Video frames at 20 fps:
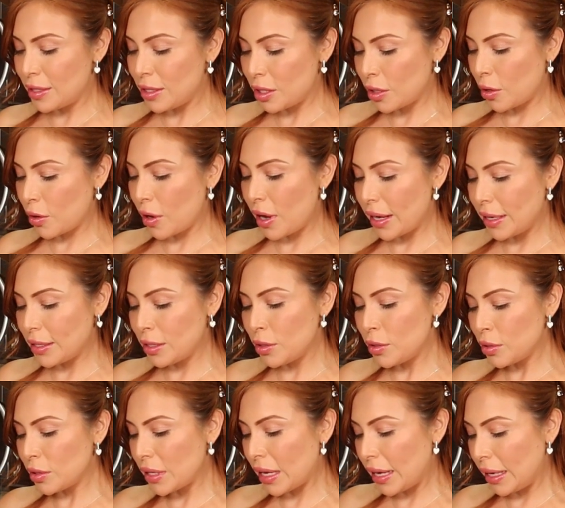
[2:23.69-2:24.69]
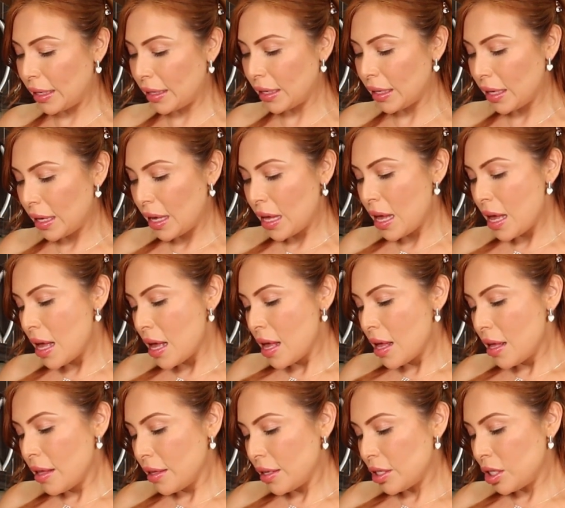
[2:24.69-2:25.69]
So I do like
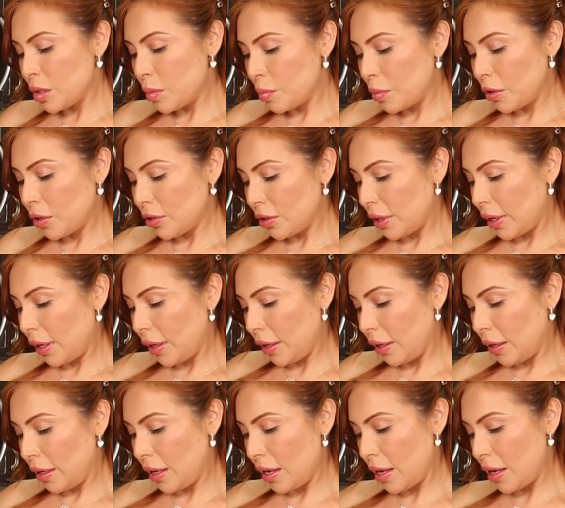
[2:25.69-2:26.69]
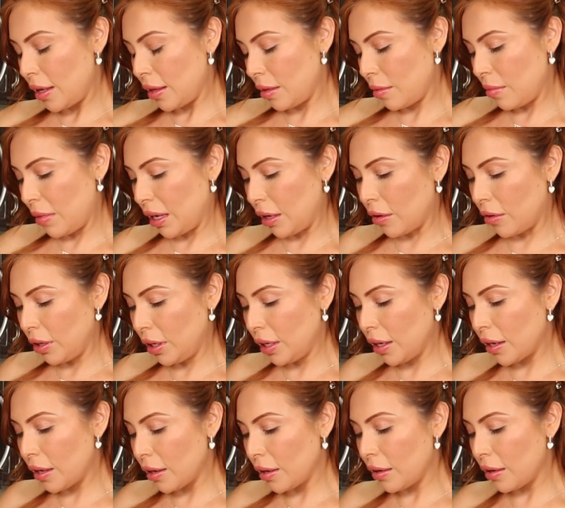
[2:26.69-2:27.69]
the chipotle and the mayo
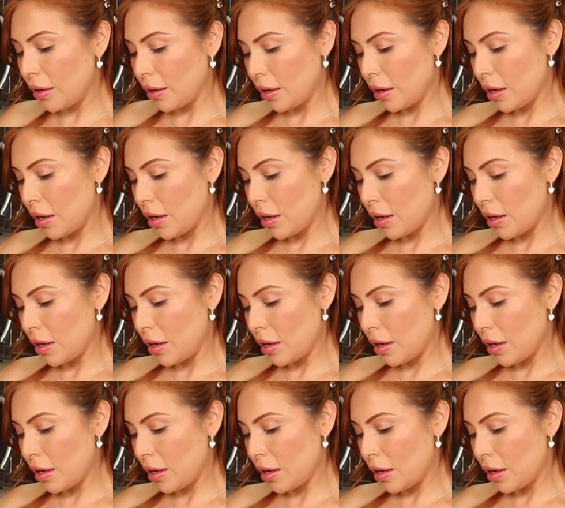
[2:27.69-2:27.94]
here.